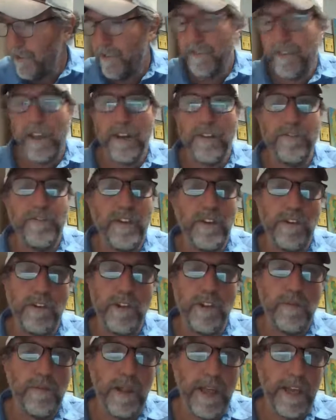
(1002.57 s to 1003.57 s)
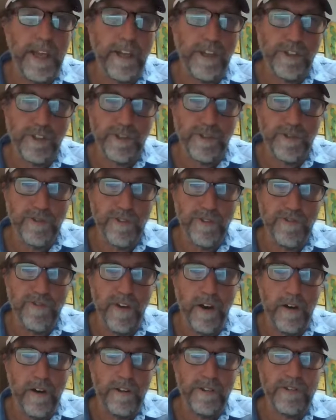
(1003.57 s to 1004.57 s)
just kind of fill in the blank or true or
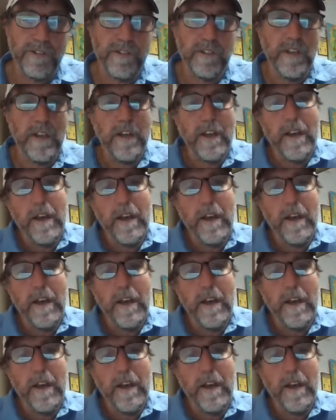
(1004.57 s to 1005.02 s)
false.